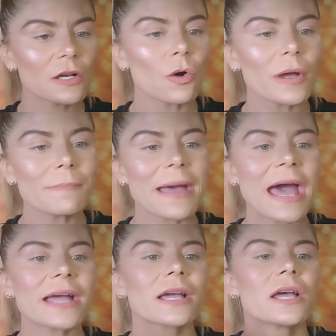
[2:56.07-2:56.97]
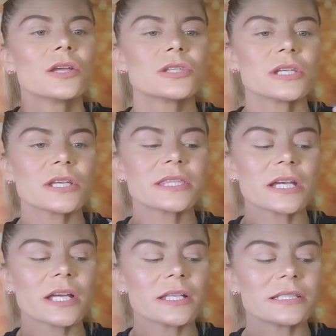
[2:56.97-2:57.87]
going back to
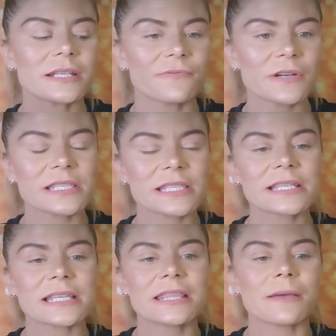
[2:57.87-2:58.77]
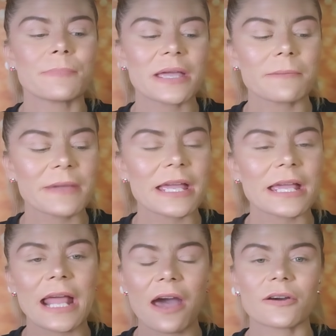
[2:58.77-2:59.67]
the differences in the pigment
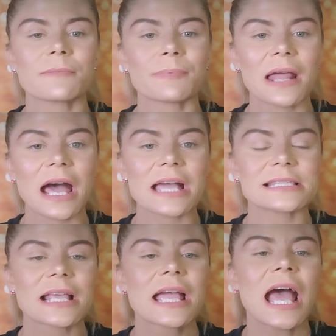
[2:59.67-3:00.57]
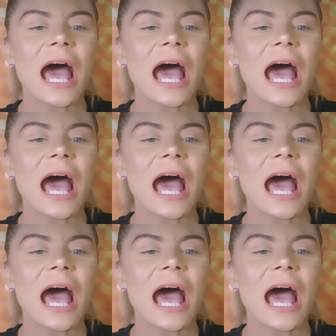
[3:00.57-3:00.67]
and how it applies,